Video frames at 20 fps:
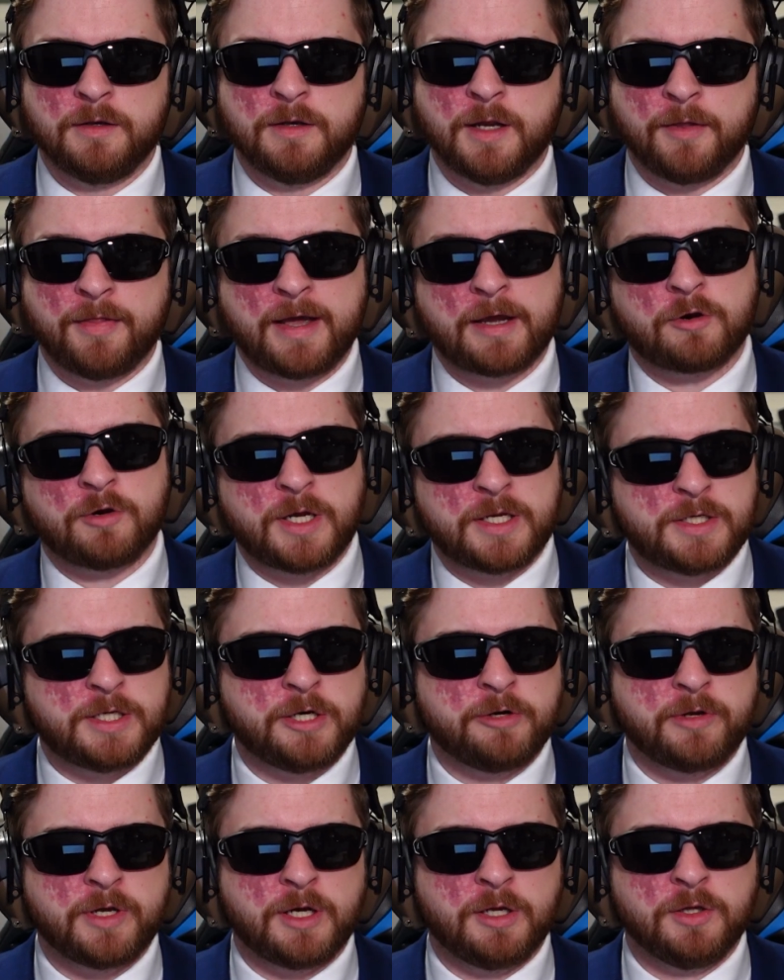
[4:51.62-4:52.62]
Now that
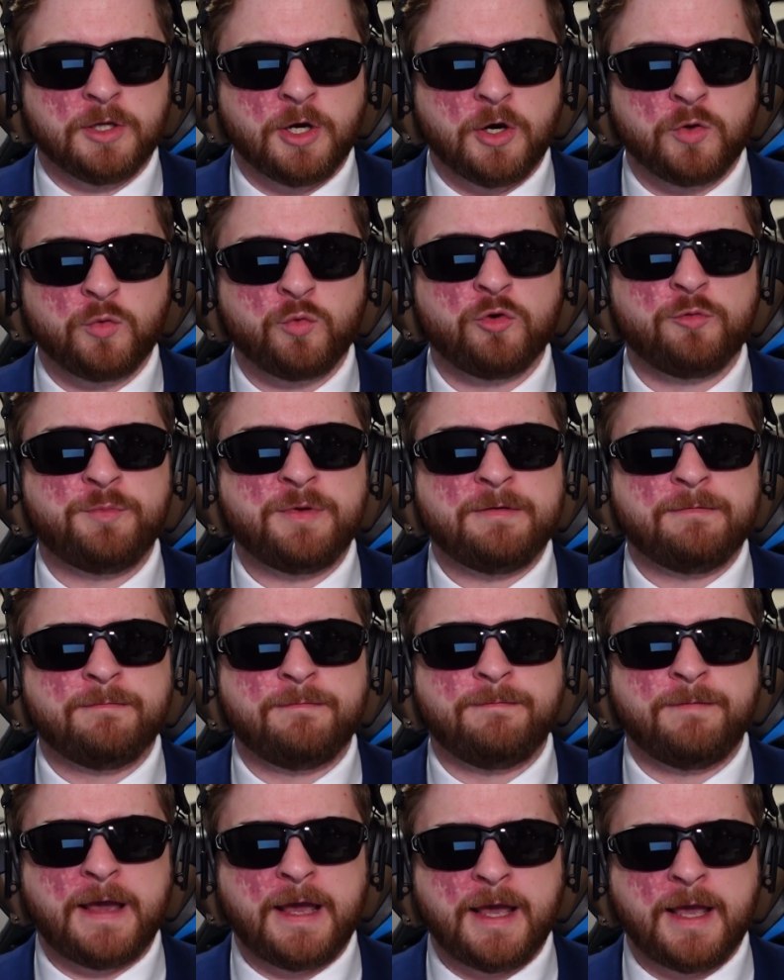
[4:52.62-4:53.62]
criteria alone would be
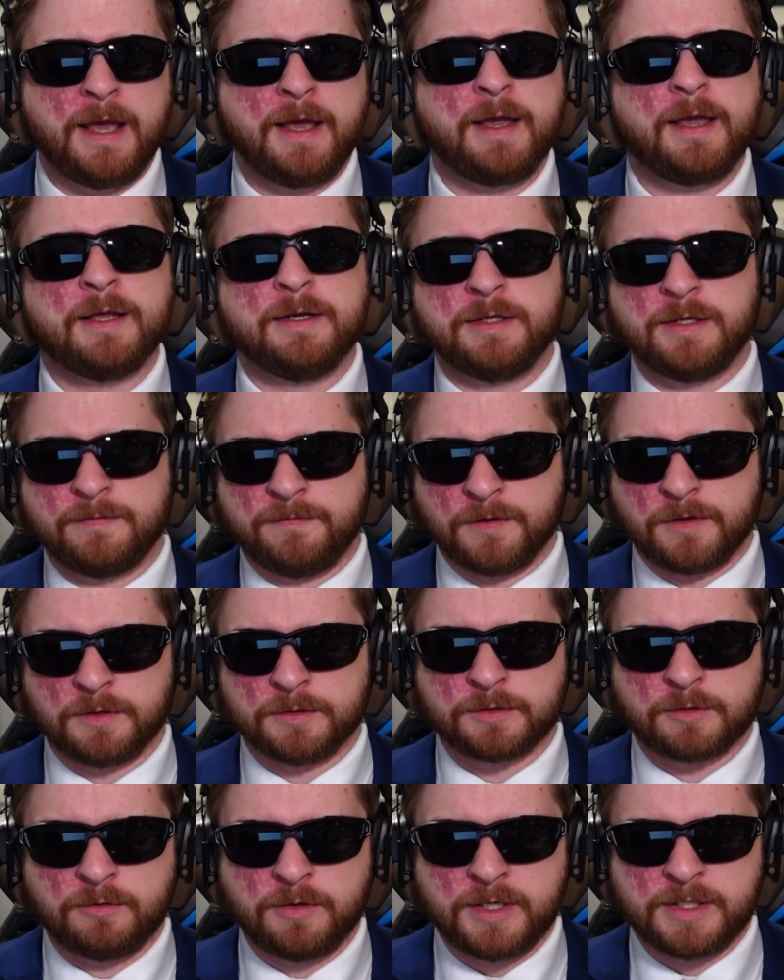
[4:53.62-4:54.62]
vague and
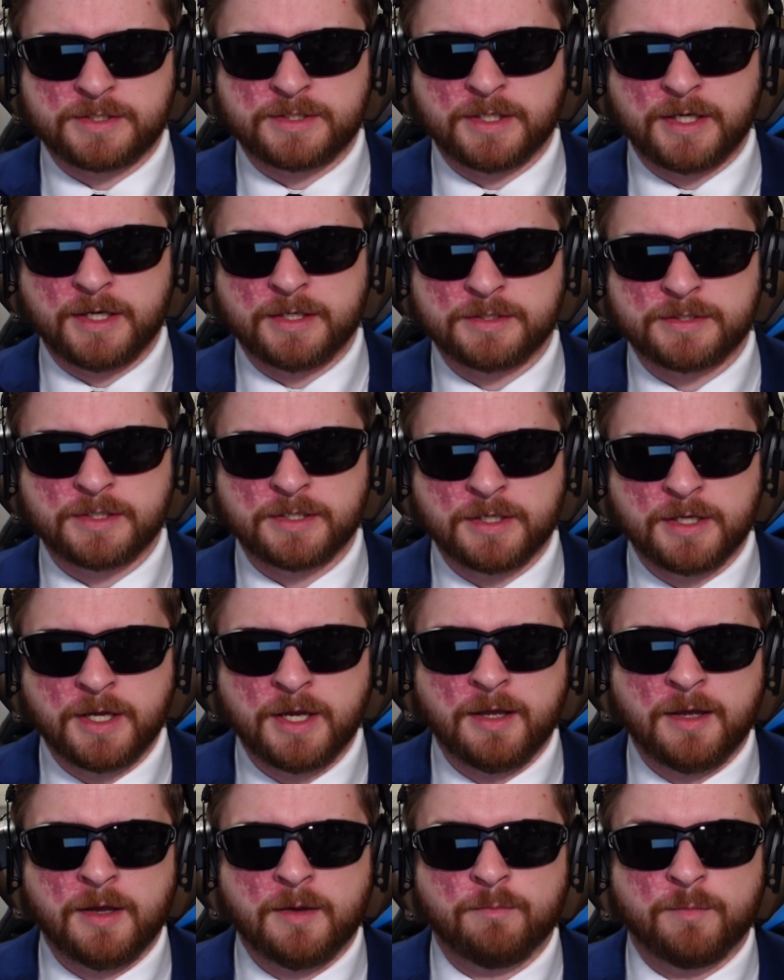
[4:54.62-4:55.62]
difficult to criticize,
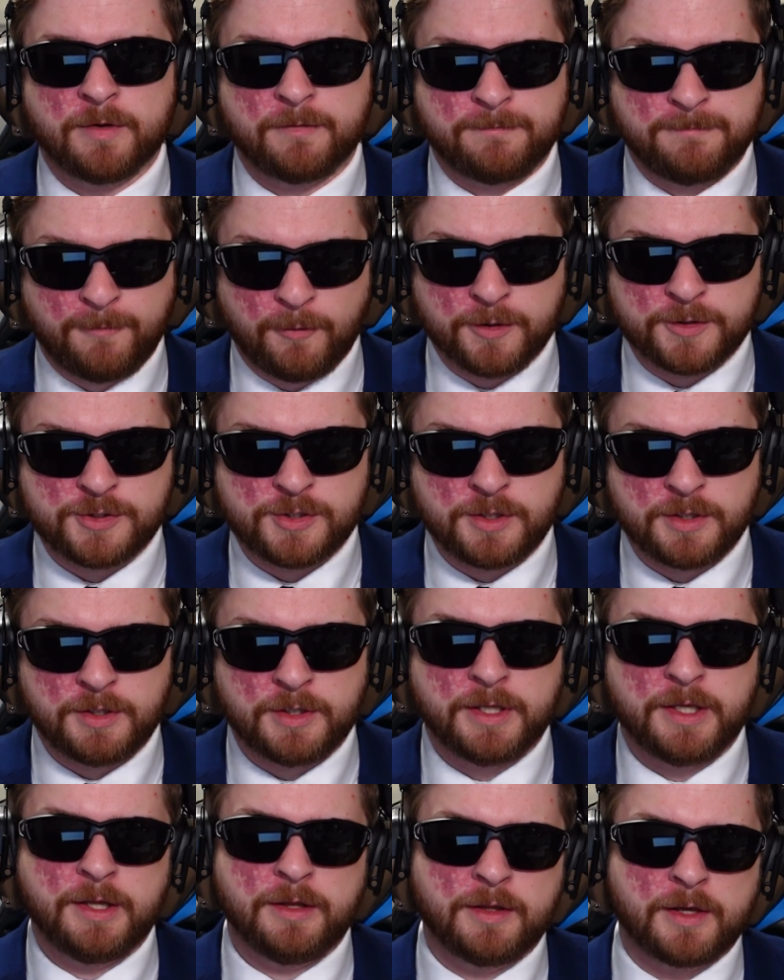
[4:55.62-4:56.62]
But
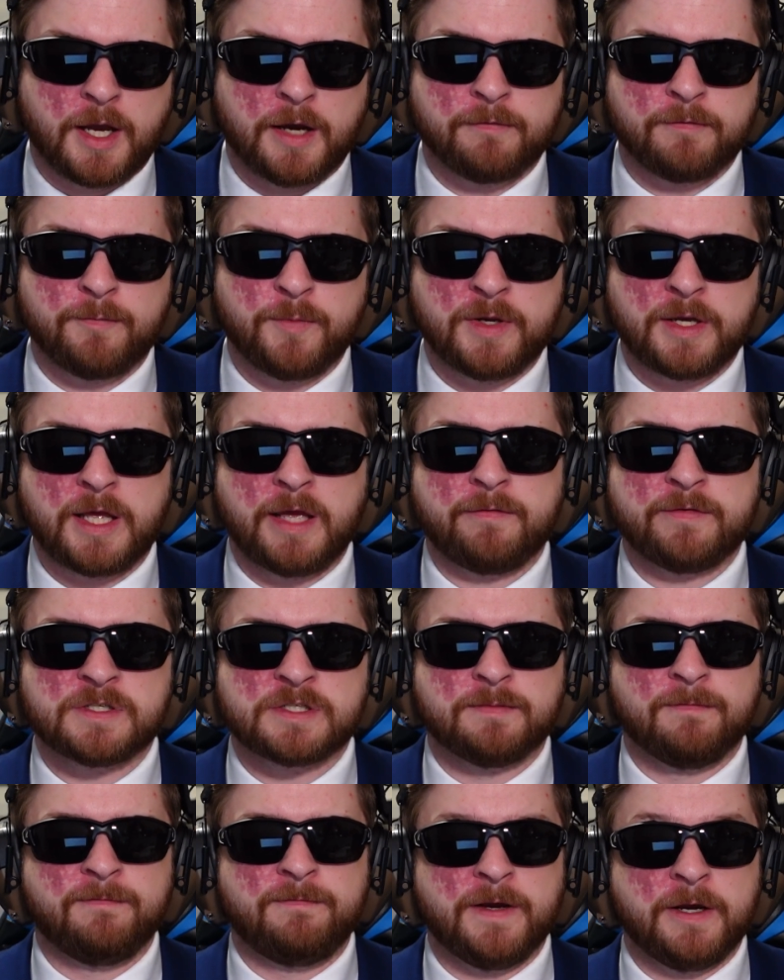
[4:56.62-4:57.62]
fortunately, the government gave us
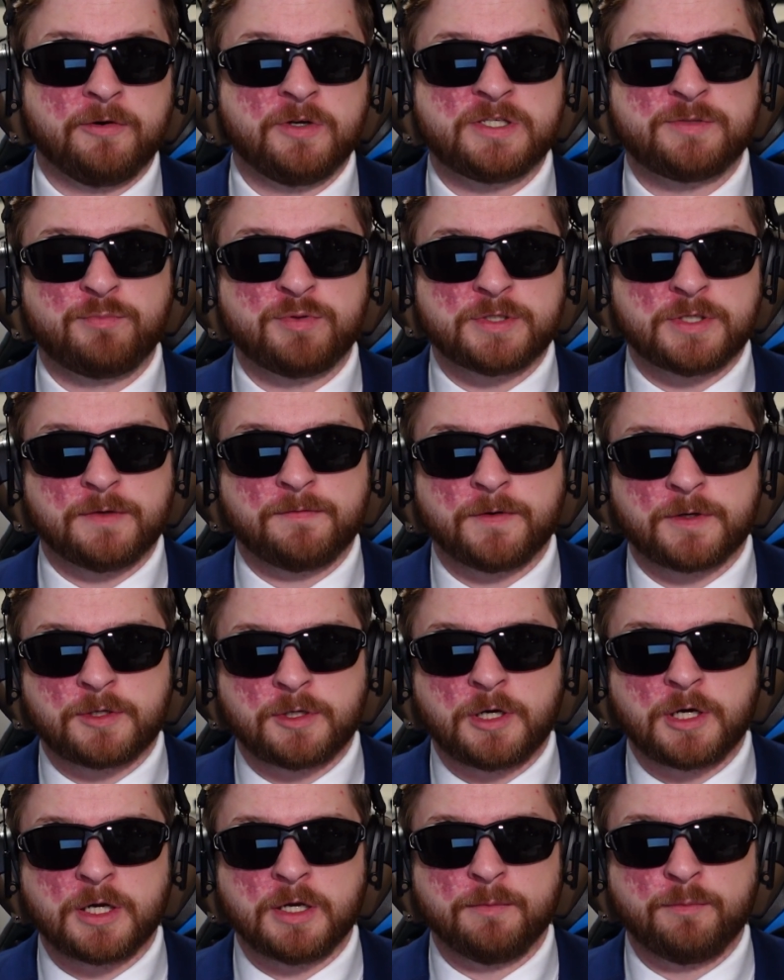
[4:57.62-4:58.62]
some very specific
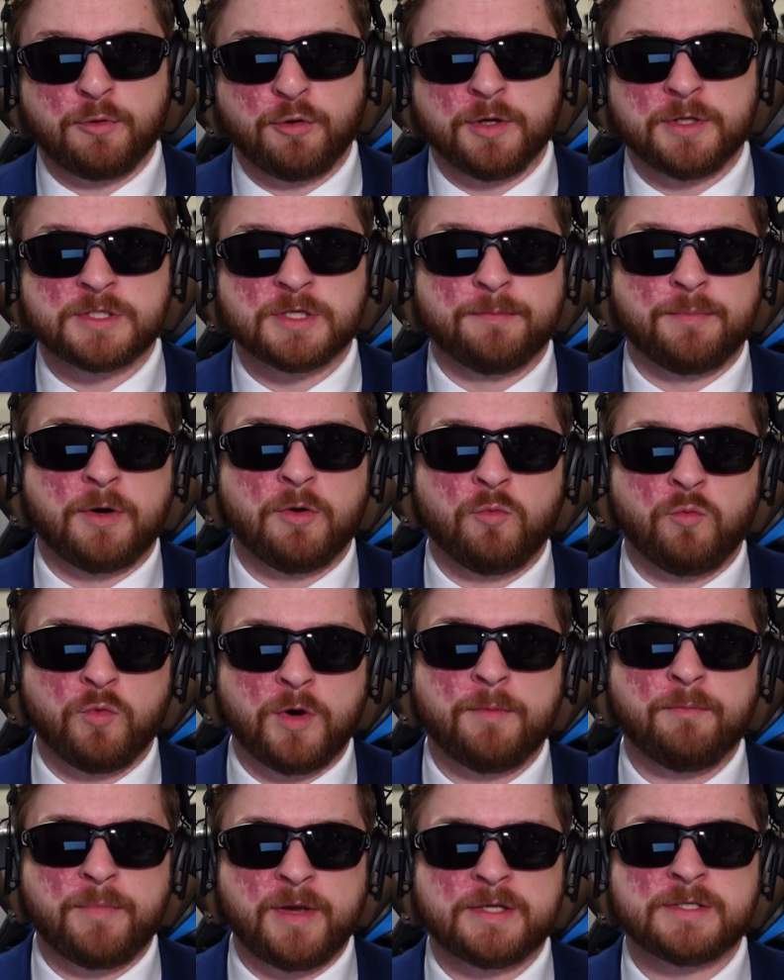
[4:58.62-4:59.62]
talking points about
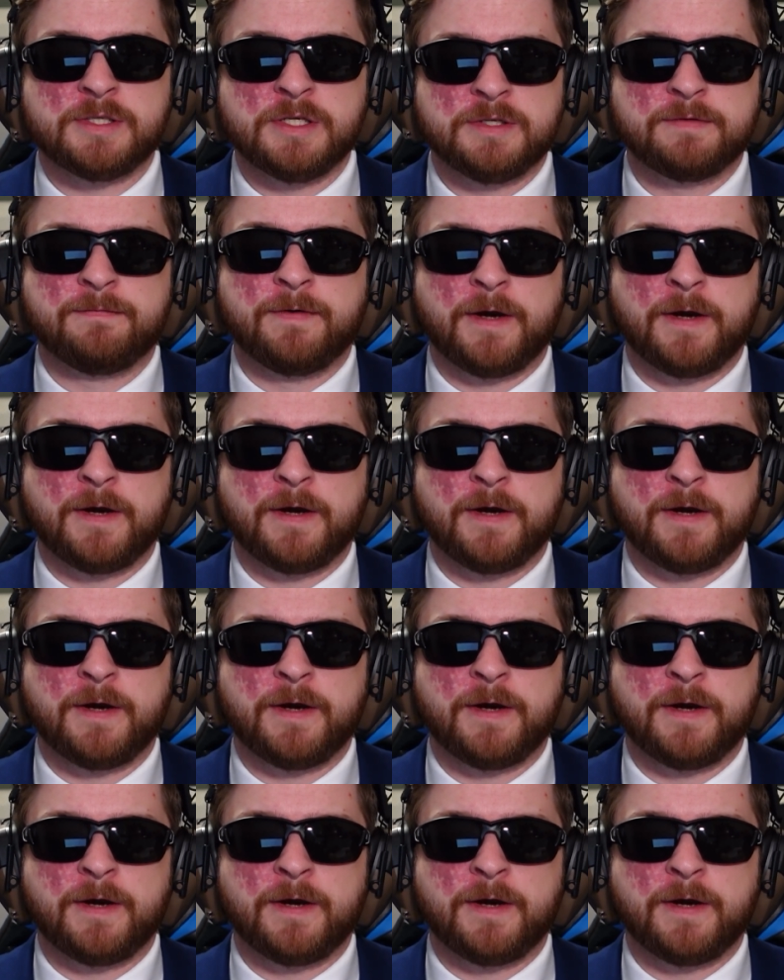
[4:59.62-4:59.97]
what makes these